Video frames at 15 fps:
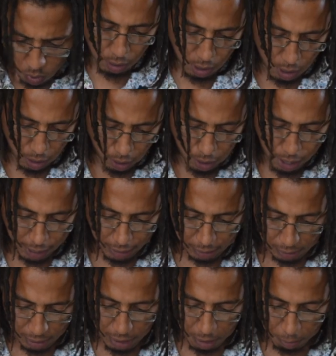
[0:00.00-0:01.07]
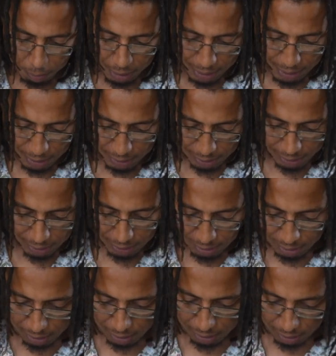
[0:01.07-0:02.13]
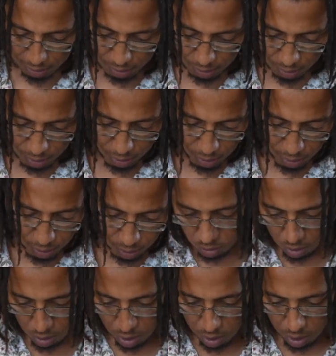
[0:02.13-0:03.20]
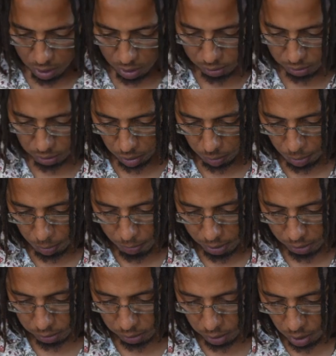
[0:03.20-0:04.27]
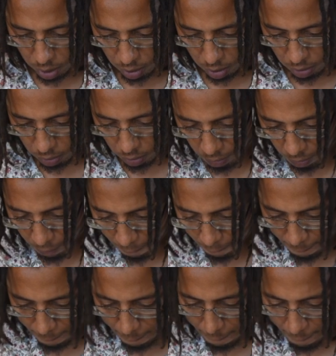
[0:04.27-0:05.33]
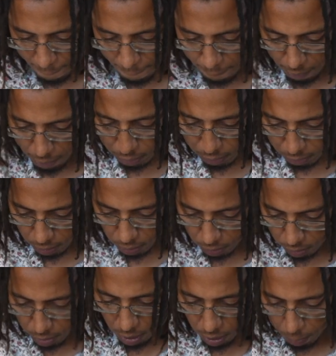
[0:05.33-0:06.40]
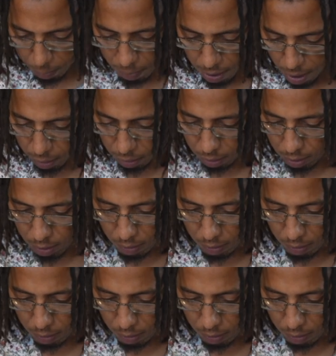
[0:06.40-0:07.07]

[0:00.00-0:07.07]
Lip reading: In a nice, neat piece. It's gonna be messy, y'all. There's no doubt about it.